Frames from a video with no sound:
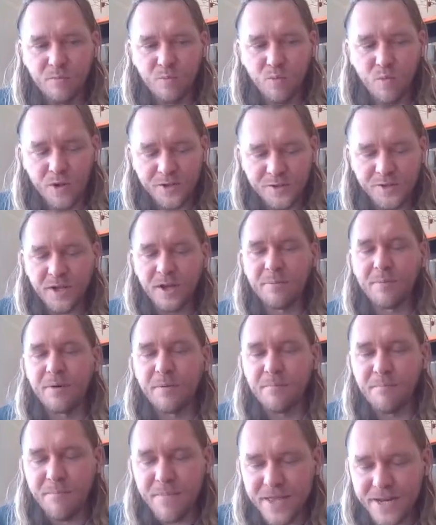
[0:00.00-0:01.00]
what's a
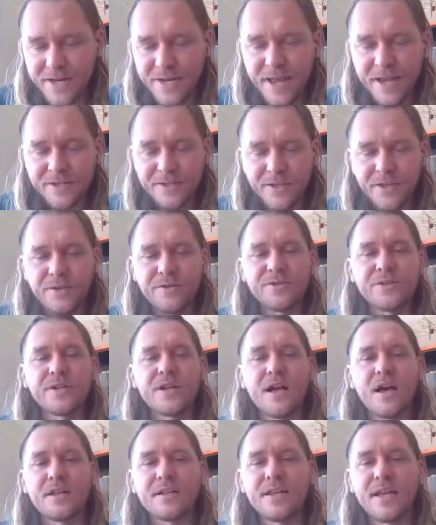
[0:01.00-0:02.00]
permitted execution
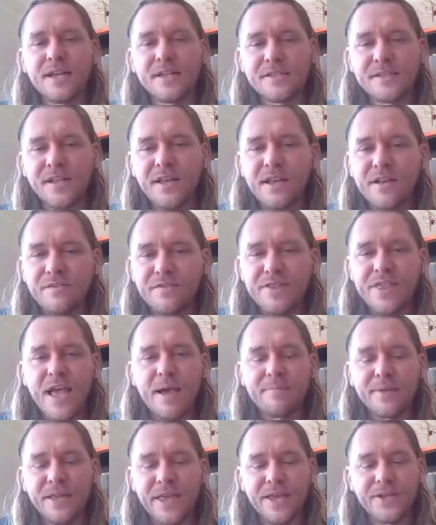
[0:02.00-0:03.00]
context for the
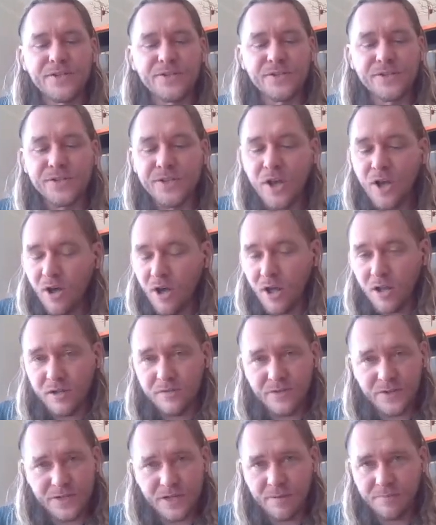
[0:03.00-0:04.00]
applications. All
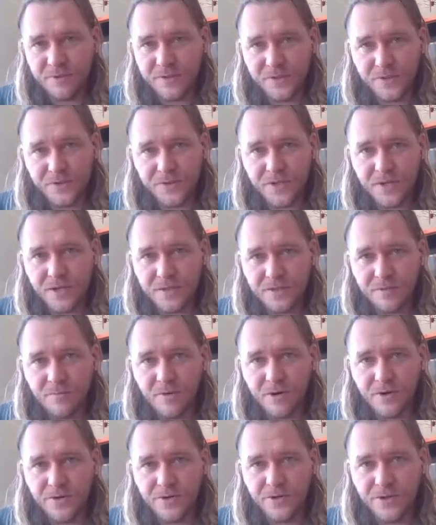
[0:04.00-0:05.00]
of our templates use a custom
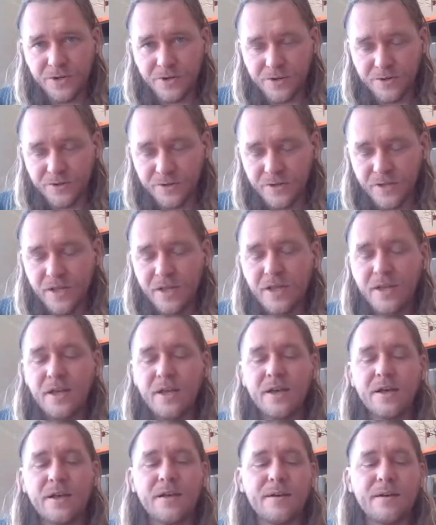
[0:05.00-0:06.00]
hardened kernel.
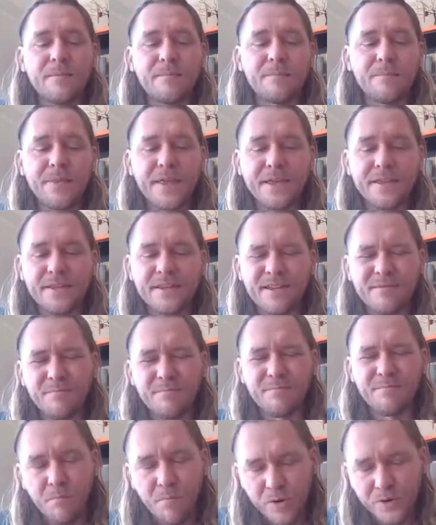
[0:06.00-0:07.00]

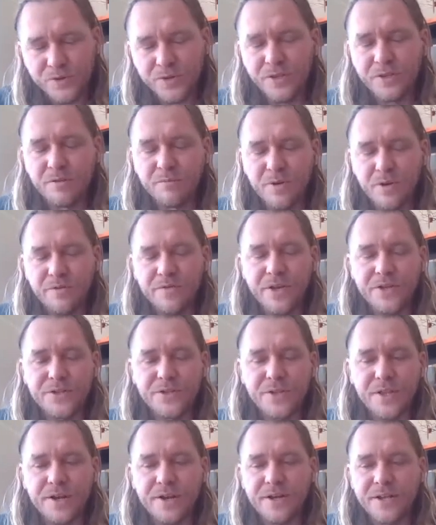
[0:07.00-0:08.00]
Mostly the
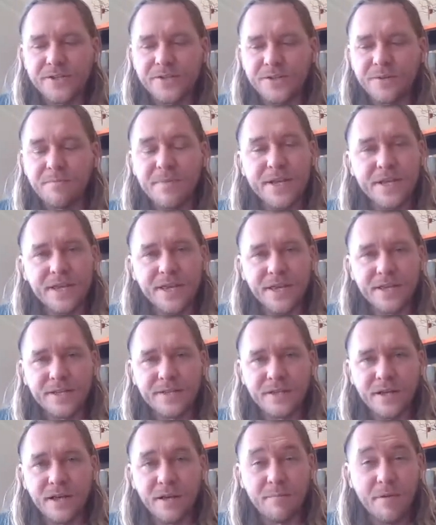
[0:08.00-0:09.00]
motivation there is to
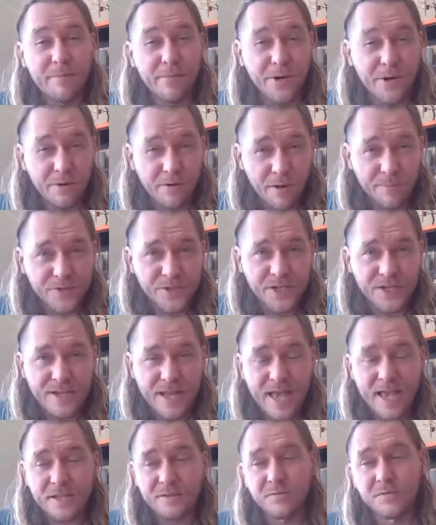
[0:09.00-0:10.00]
mitigate memory corruption
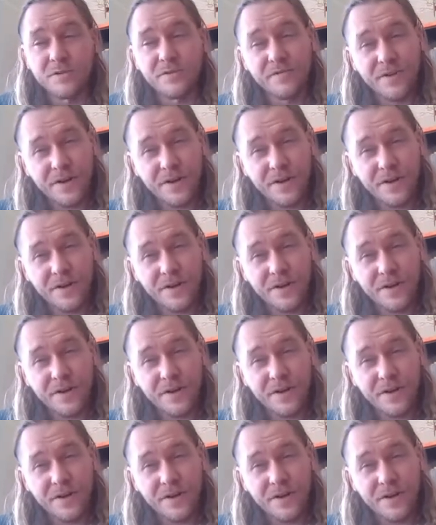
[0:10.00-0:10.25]
attacks, which are